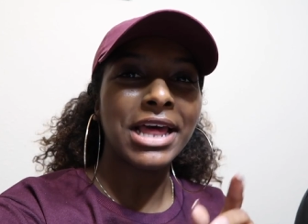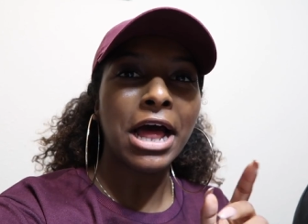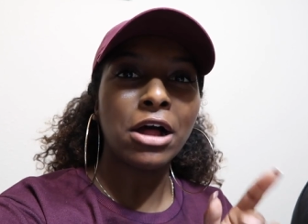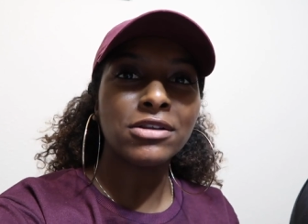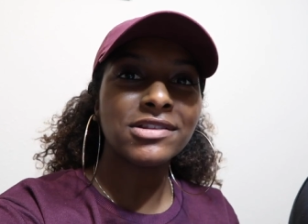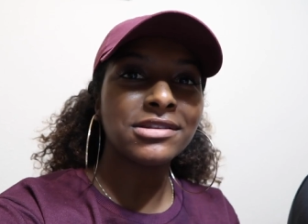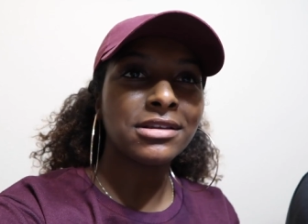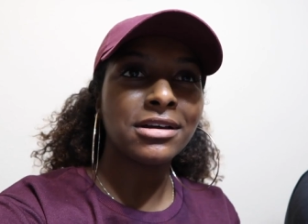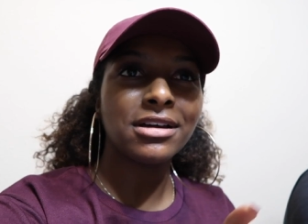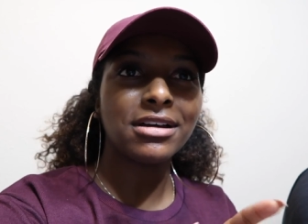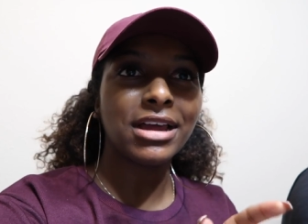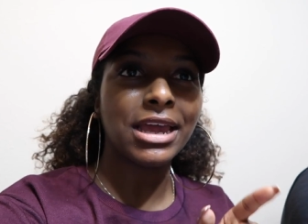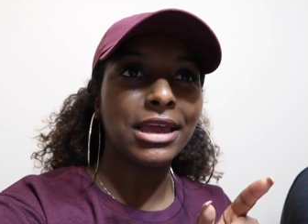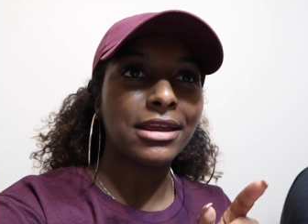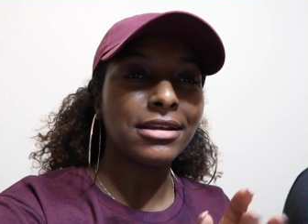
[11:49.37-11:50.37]
The
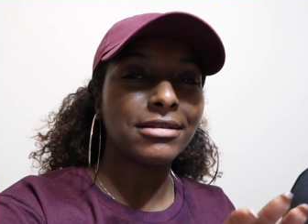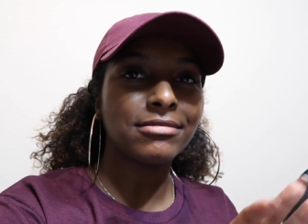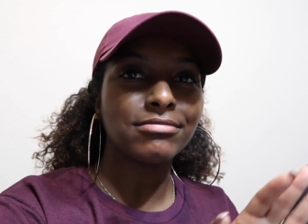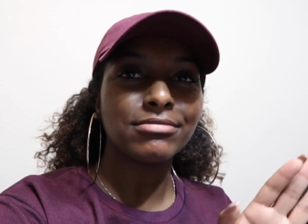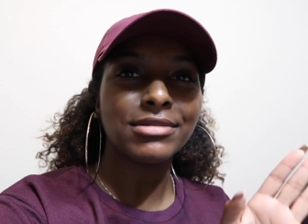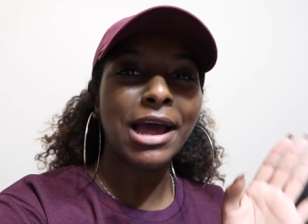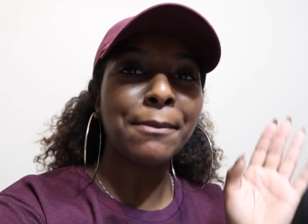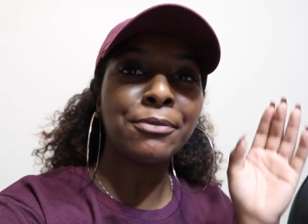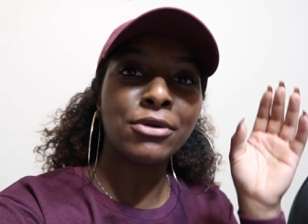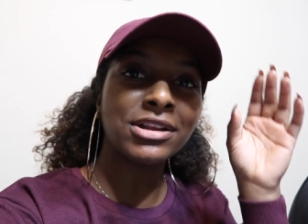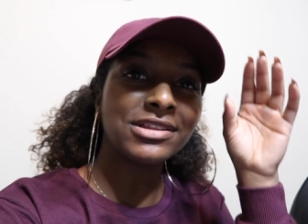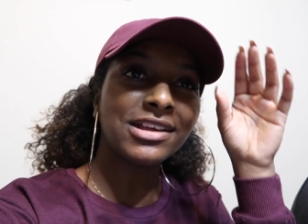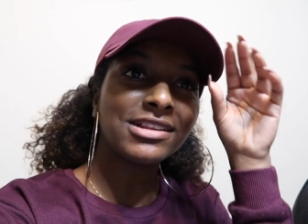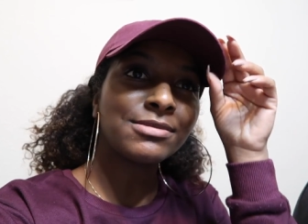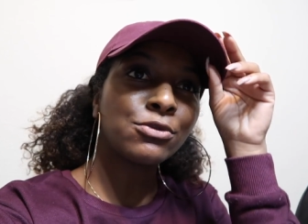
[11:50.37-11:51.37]
Elsa and that
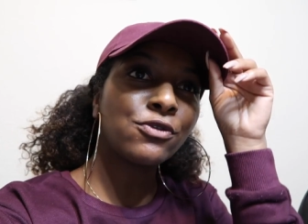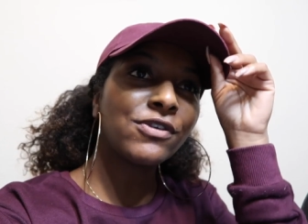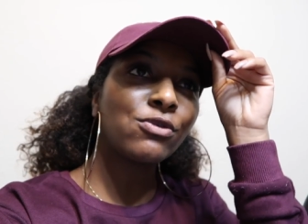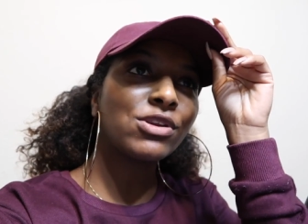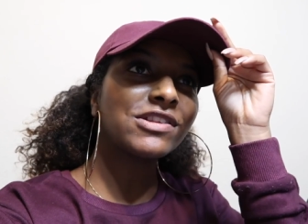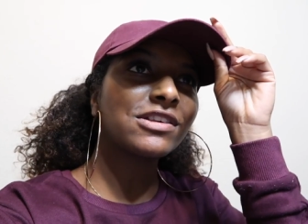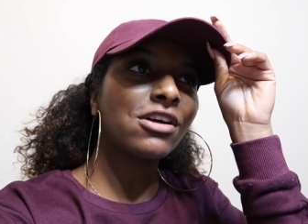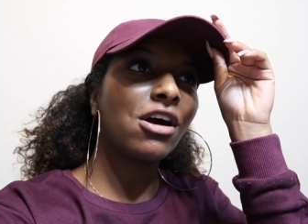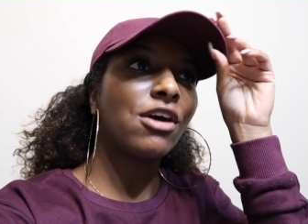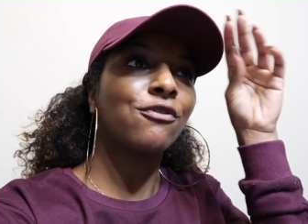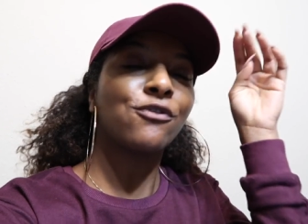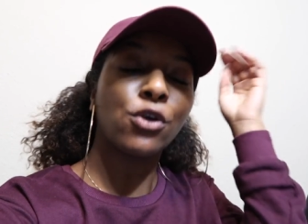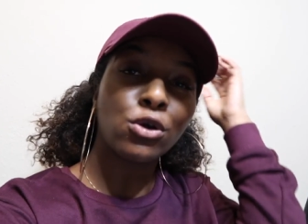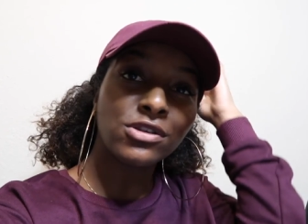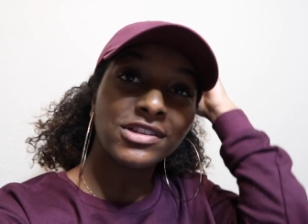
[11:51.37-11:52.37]
princess movie. What is it
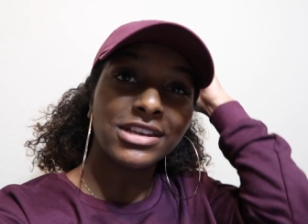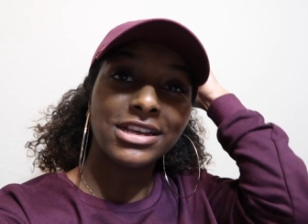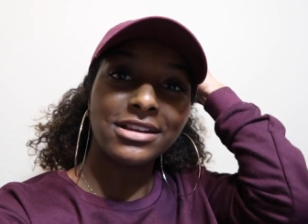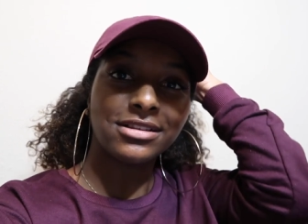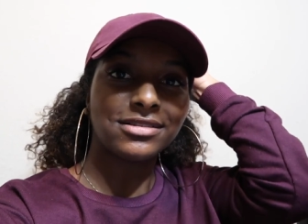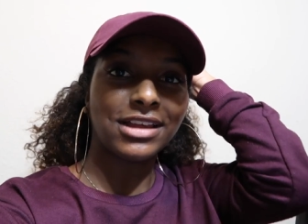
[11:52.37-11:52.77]
called? Frozen.